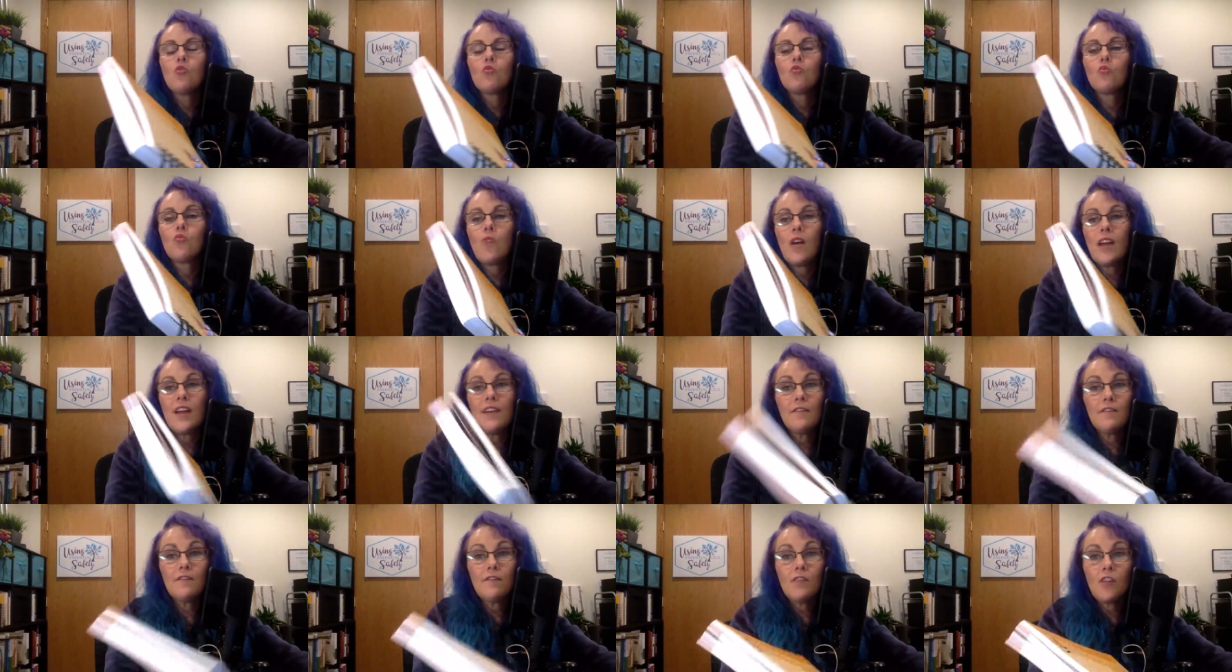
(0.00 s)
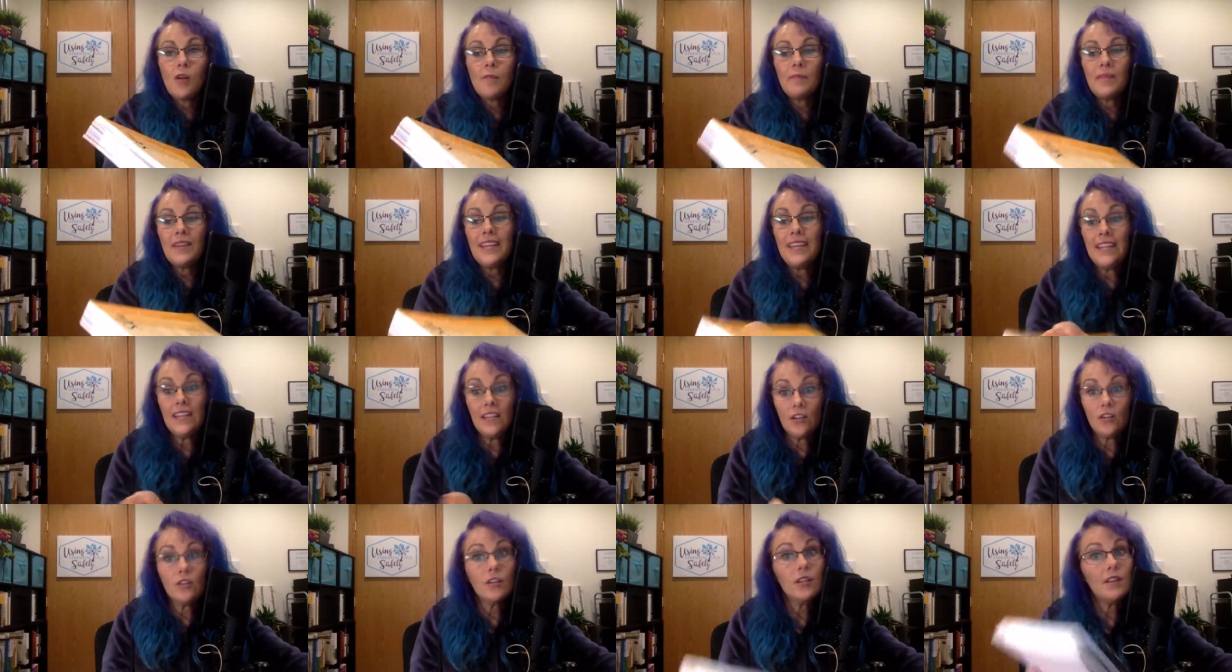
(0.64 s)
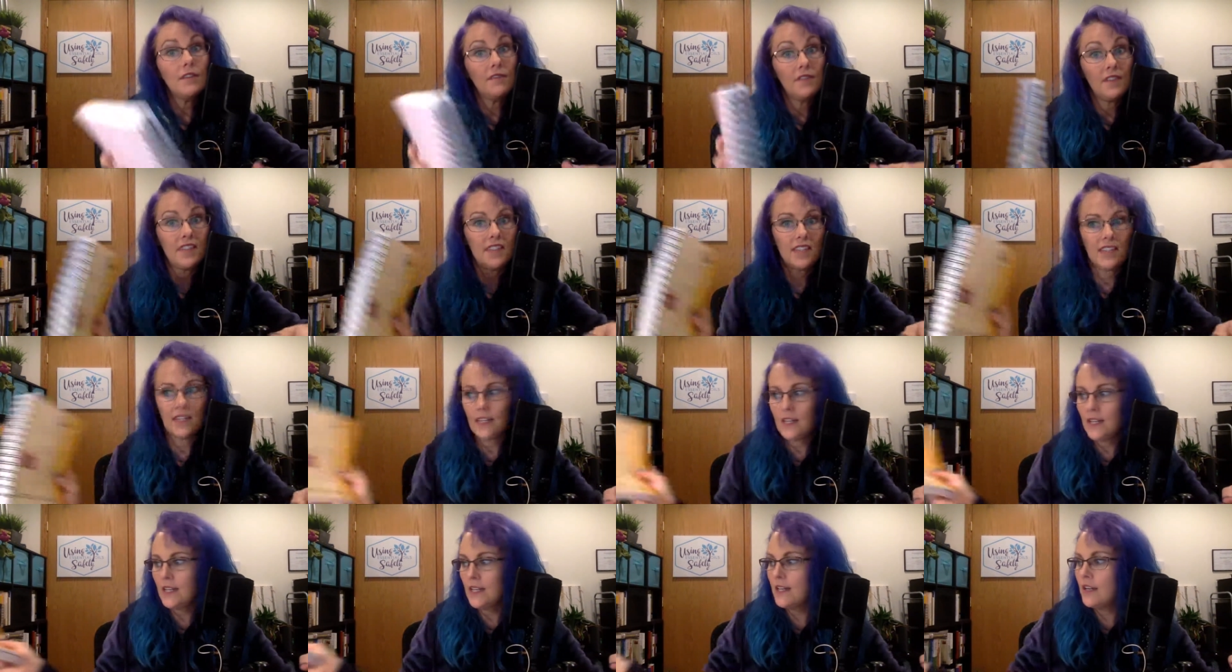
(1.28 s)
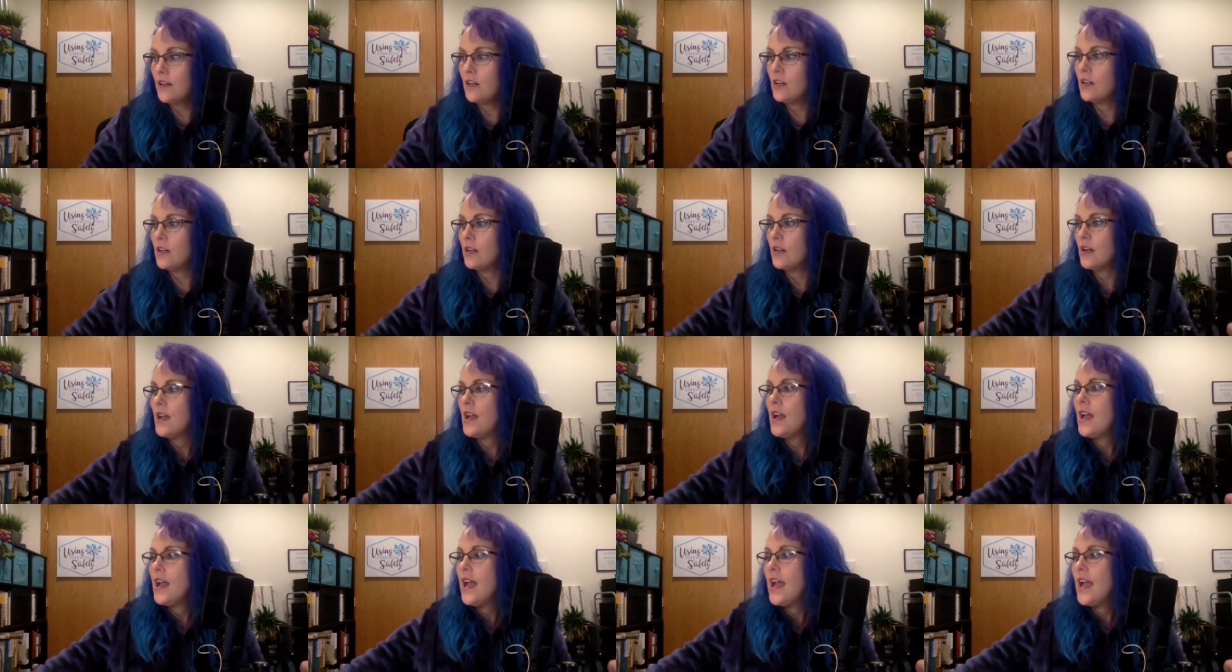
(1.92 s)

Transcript: right from here if it's in here,